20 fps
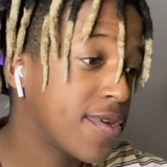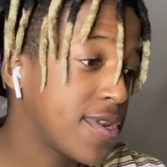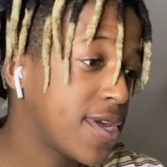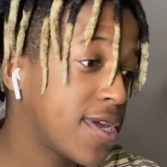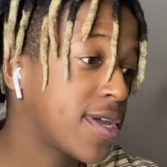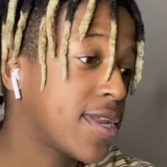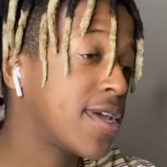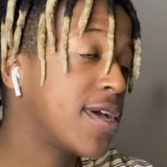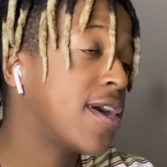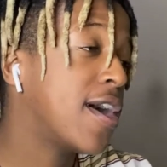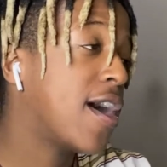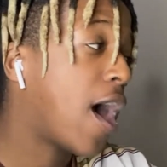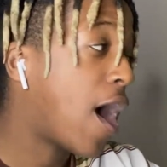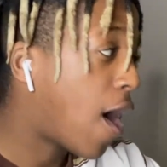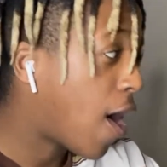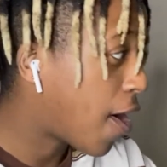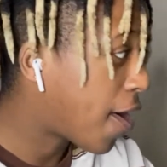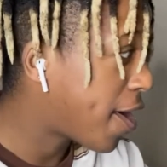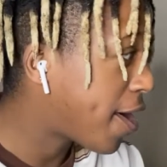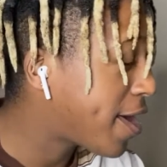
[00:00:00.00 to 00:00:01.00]
with it
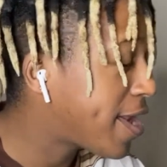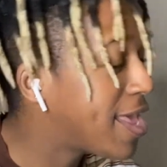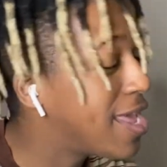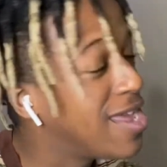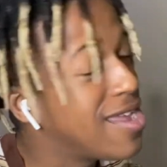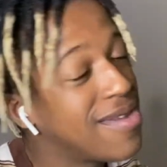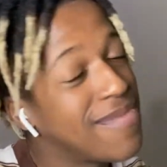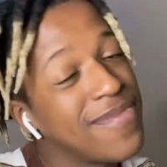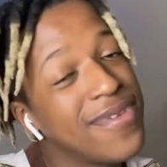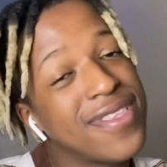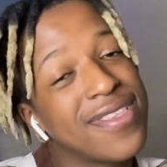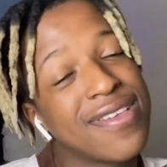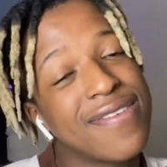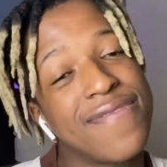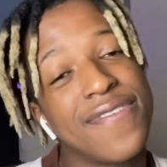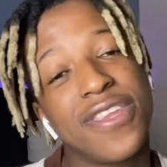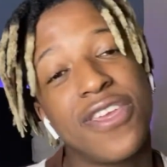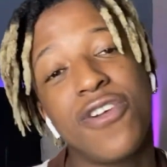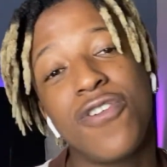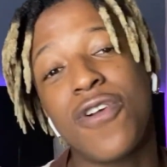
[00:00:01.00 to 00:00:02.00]
hard. Music
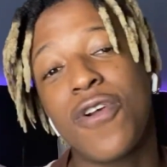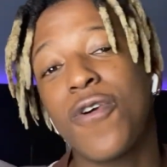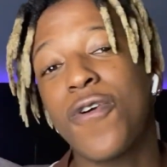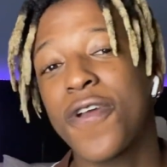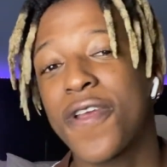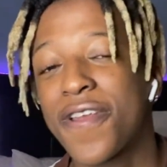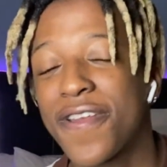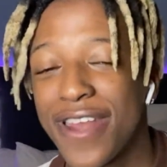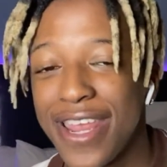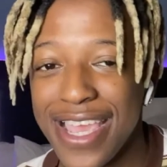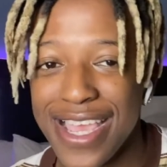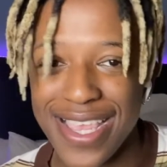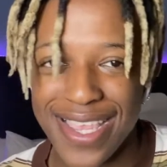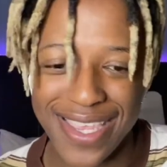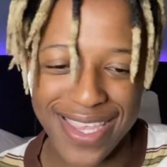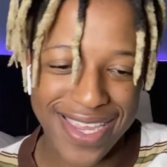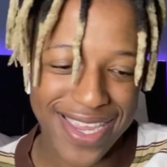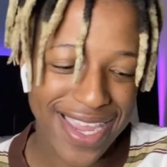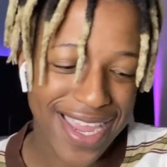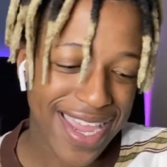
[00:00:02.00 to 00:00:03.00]
video go
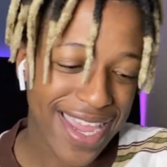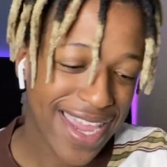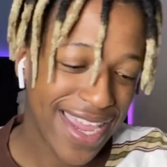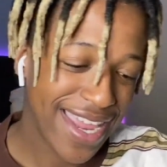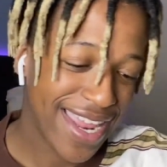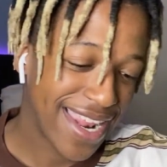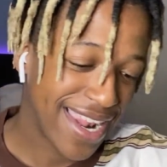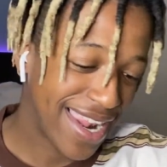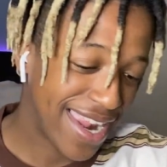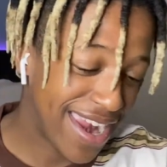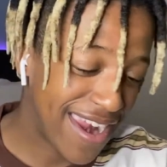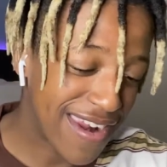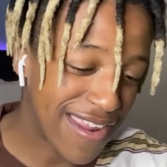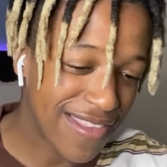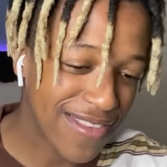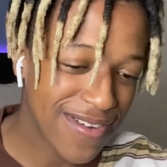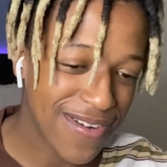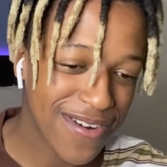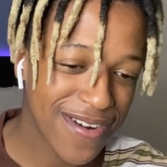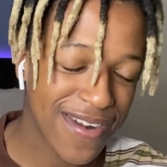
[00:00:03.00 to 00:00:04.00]
crazy.
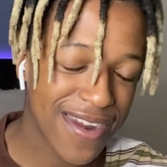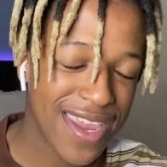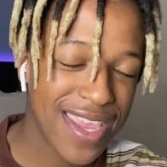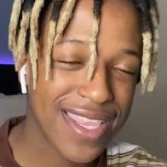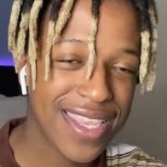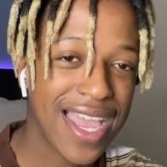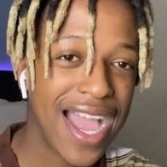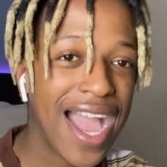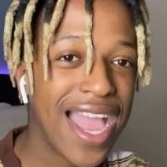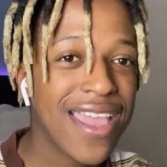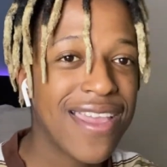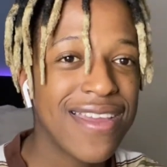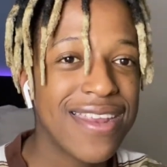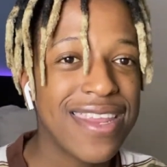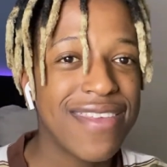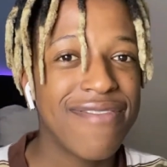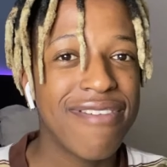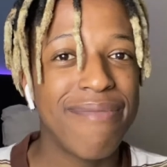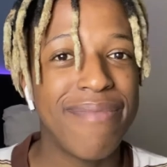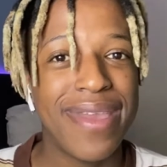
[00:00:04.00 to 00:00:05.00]
Lyrics go crazy. I
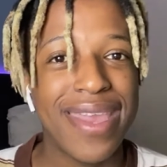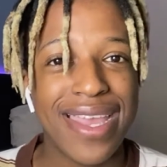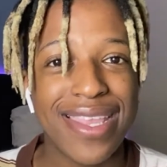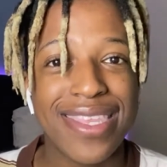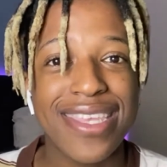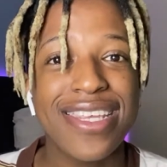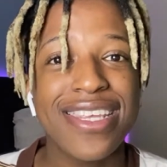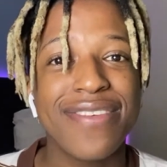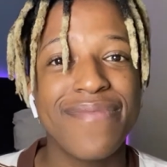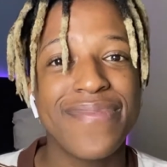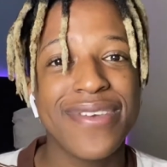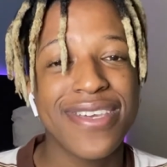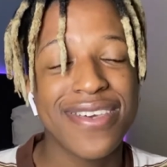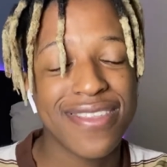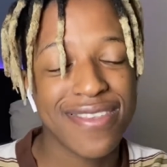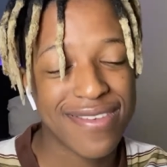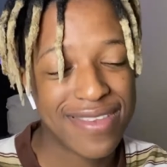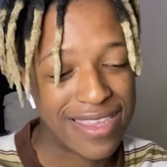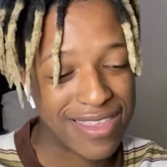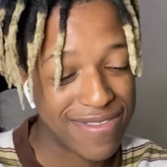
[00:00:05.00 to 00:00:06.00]
couldn't even pay attention
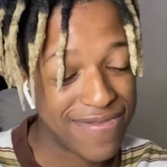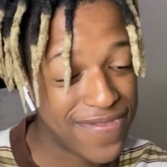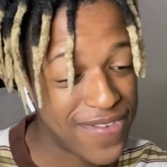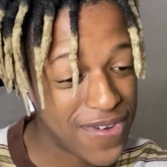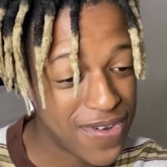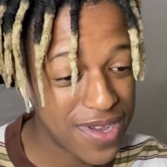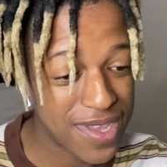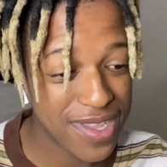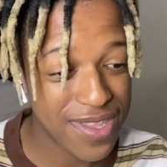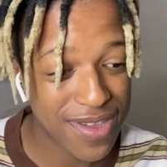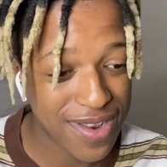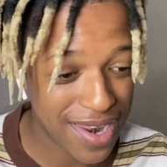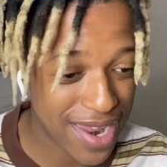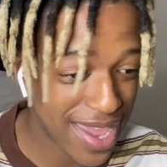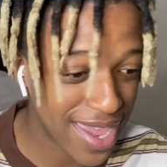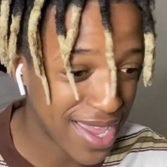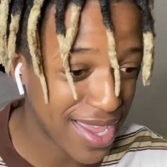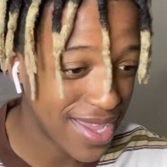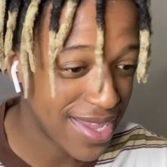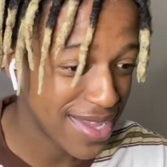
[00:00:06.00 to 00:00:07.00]
because I was just focused on,
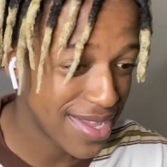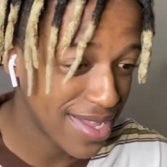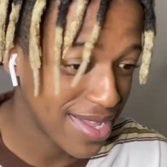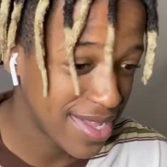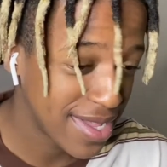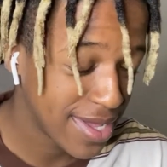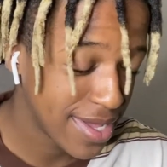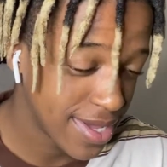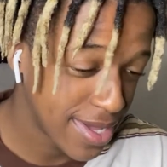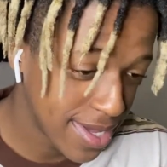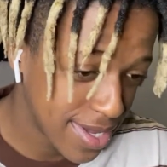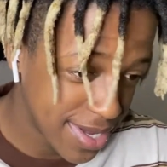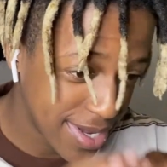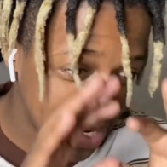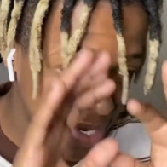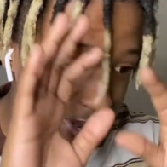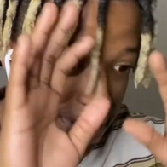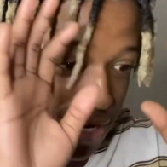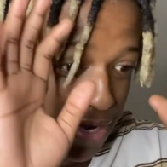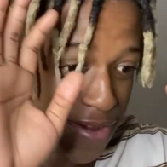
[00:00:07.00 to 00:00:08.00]
like,
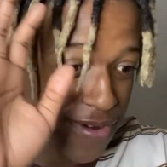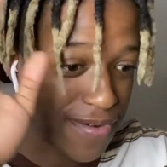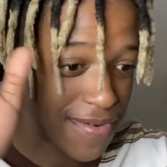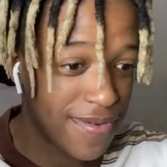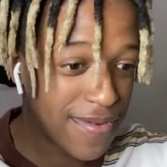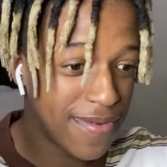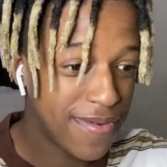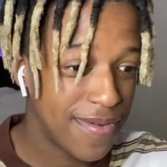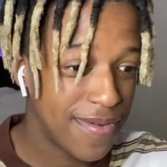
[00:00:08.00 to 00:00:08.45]
you know,